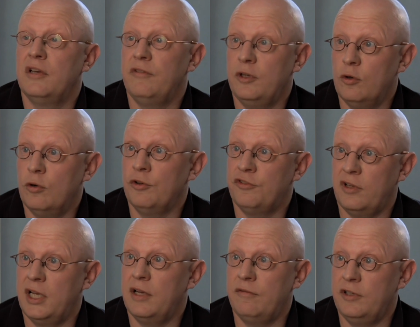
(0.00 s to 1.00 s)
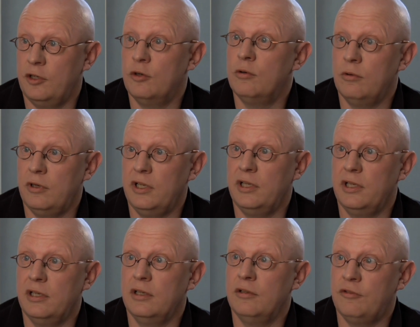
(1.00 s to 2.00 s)
We also have the
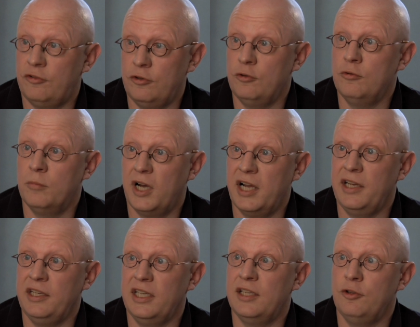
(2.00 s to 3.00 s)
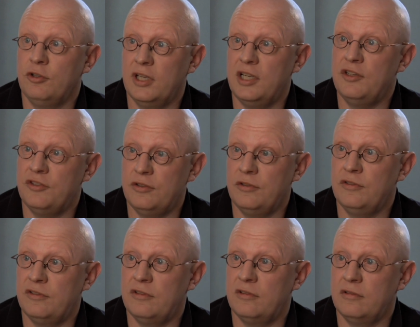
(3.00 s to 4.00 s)
only true mining
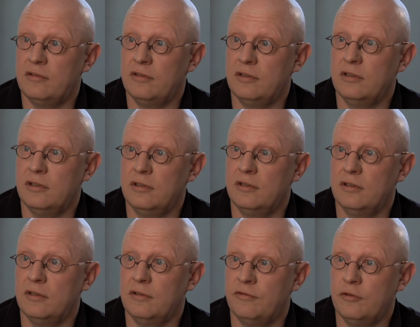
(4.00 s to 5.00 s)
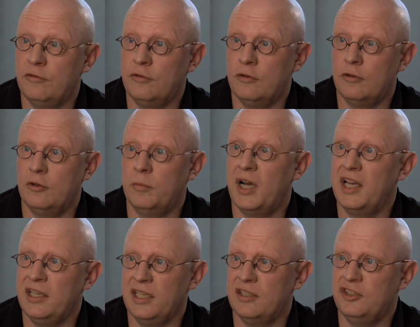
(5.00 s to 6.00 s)
educations for
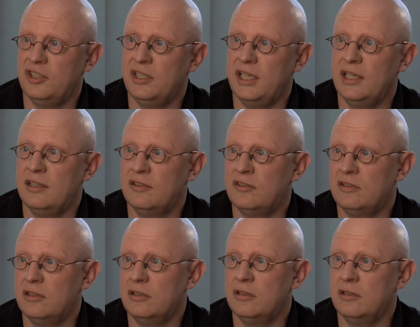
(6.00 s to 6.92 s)
mining engineers,